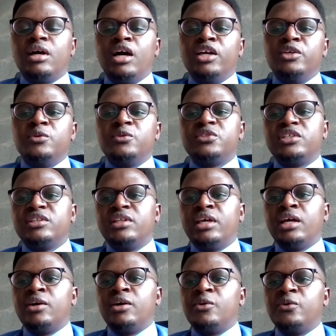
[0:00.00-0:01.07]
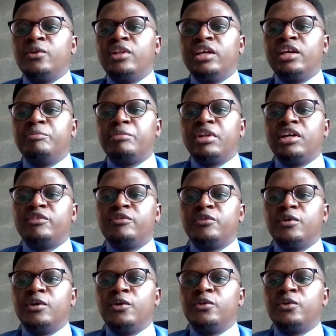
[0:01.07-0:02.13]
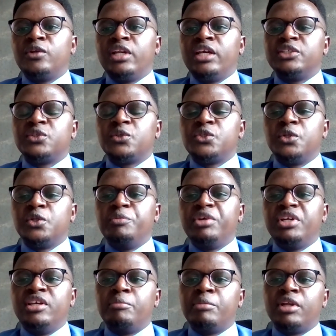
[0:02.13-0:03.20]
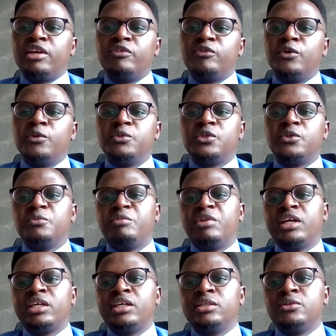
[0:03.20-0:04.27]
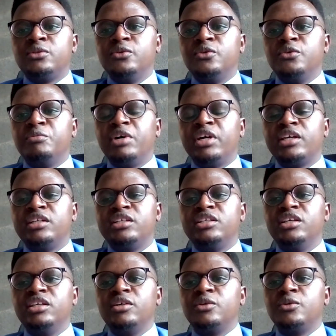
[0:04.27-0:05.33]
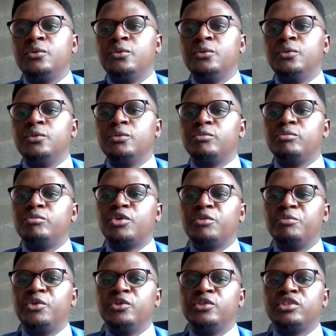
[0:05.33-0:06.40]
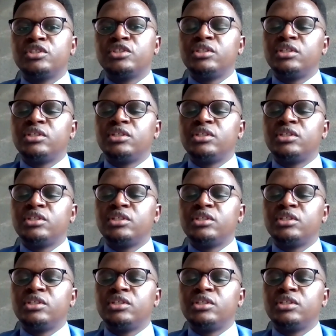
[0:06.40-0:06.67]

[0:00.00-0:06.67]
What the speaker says: using their online social media platforms to do marketing, to promote.